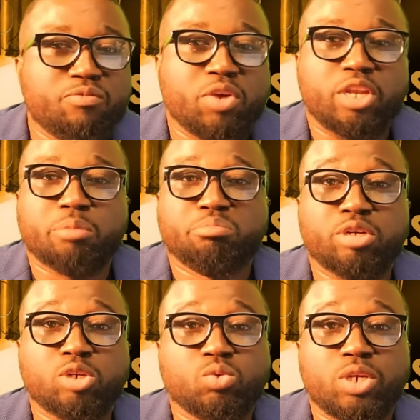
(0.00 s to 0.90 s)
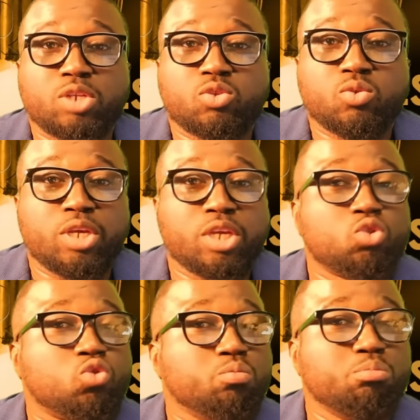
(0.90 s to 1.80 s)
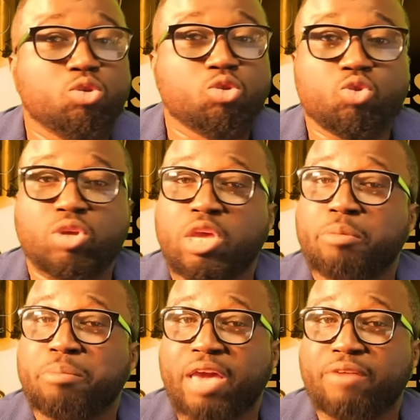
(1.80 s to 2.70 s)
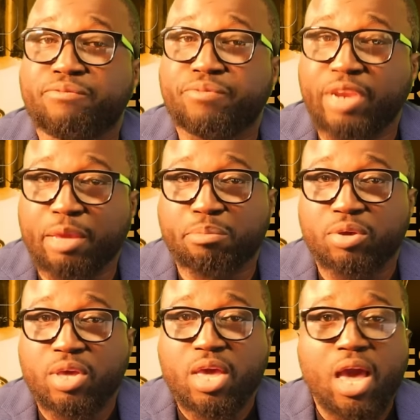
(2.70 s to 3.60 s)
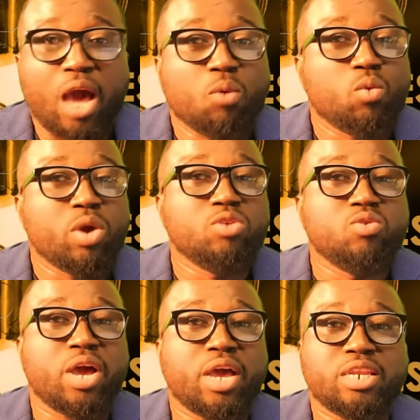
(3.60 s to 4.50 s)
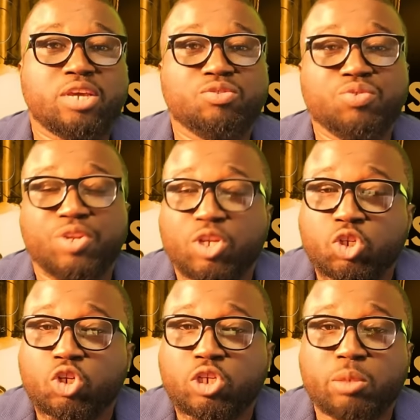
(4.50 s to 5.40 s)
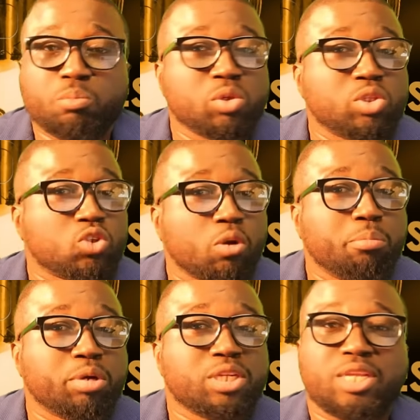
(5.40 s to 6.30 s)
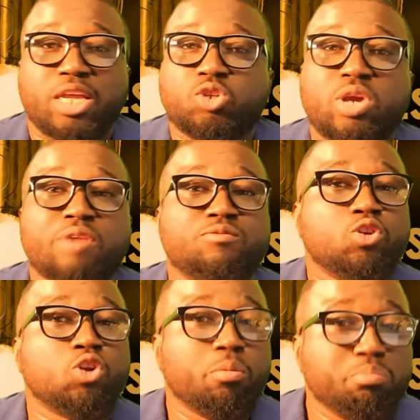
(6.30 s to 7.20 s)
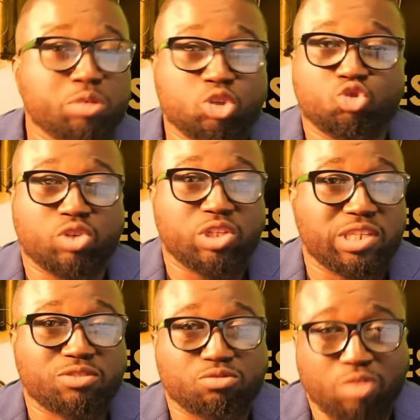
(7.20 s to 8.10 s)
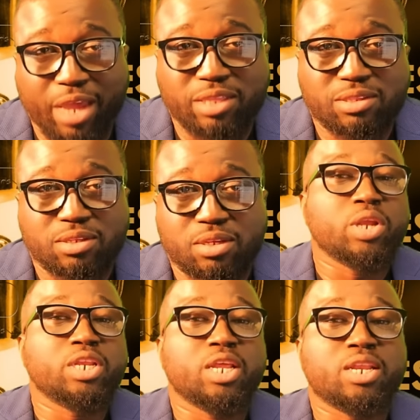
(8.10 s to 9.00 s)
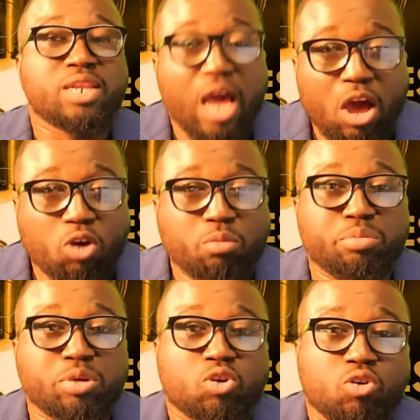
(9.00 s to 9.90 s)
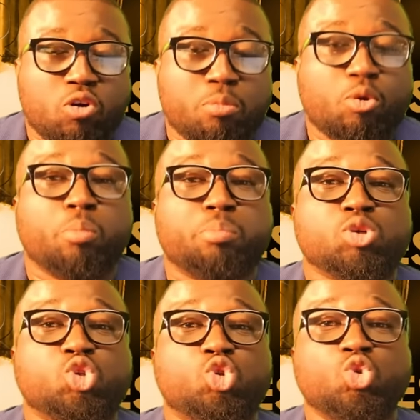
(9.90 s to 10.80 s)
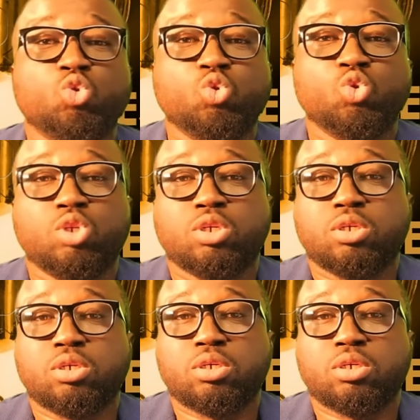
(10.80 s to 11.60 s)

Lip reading: if you're the breadwinner today, tomorrow it might flip. And when you are in a relationship with somebody that you have not been treating right, when they now become opportuned